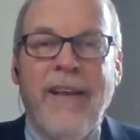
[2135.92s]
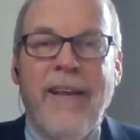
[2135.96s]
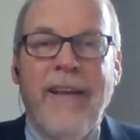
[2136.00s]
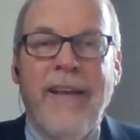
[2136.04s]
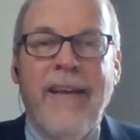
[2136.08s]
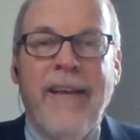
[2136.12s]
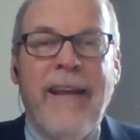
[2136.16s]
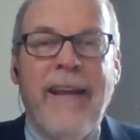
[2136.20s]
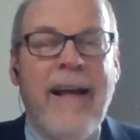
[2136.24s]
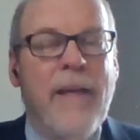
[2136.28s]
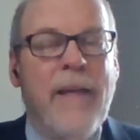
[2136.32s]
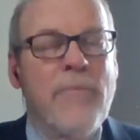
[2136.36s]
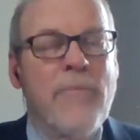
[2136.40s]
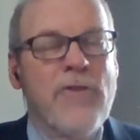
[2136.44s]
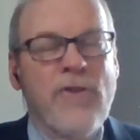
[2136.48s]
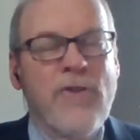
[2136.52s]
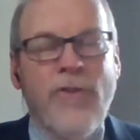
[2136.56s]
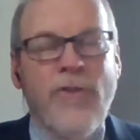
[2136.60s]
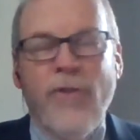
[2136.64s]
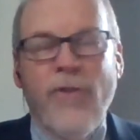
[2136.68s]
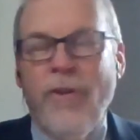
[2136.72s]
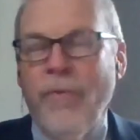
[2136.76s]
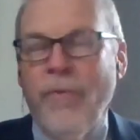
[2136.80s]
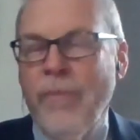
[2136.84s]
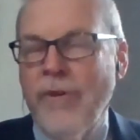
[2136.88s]
Now, I'm
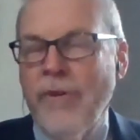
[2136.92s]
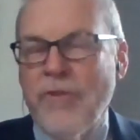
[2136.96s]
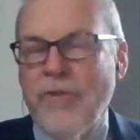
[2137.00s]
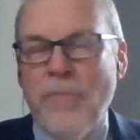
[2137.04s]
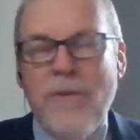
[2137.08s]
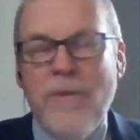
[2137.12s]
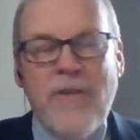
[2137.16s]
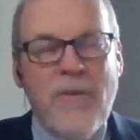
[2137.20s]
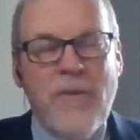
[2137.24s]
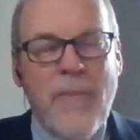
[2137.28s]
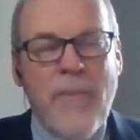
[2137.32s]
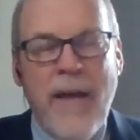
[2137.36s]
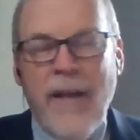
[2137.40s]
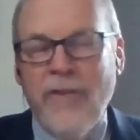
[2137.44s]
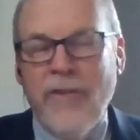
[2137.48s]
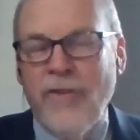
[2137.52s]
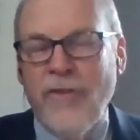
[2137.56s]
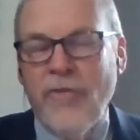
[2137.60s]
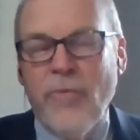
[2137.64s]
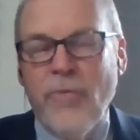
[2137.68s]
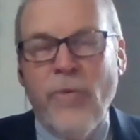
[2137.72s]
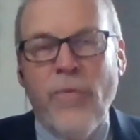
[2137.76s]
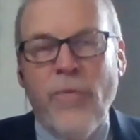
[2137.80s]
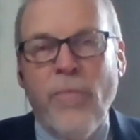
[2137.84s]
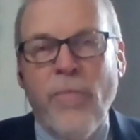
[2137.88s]
sure there must be some
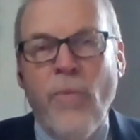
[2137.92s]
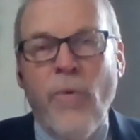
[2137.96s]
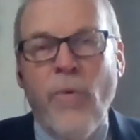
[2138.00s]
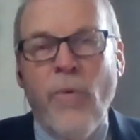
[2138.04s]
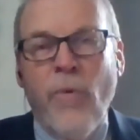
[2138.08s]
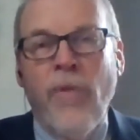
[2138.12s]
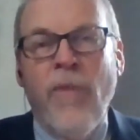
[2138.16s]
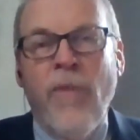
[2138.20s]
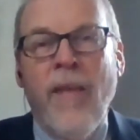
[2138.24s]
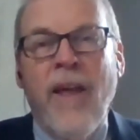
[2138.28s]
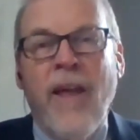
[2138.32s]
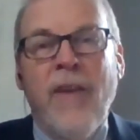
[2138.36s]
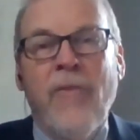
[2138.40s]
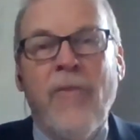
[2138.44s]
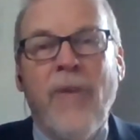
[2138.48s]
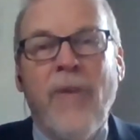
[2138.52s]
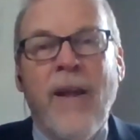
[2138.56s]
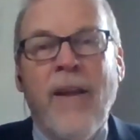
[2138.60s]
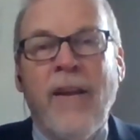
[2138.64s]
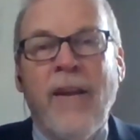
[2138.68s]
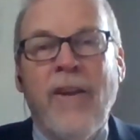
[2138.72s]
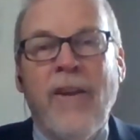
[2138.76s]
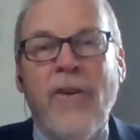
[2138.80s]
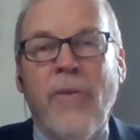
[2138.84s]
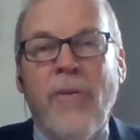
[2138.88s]
houses worth more than that
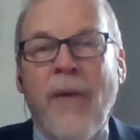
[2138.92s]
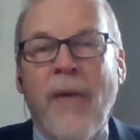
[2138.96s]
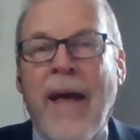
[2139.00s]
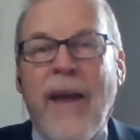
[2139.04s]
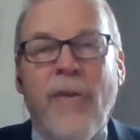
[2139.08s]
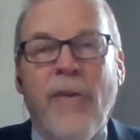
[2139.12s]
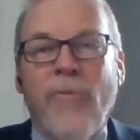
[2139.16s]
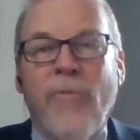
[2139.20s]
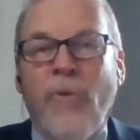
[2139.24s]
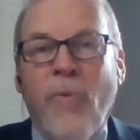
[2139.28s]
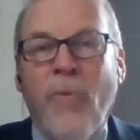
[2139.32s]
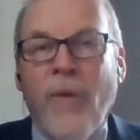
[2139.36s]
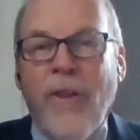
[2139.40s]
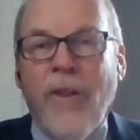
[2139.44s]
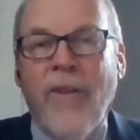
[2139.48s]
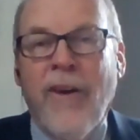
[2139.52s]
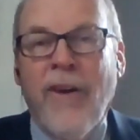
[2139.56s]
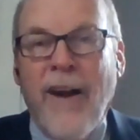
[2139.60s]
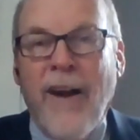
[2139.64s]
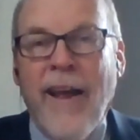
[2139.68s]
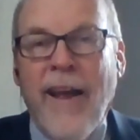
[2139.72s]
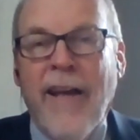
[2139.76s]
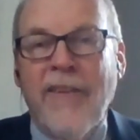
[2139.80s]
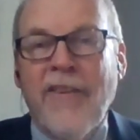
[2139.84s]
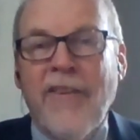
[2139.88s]
around here. I don't know where
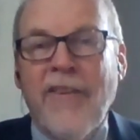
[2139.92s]
they're at.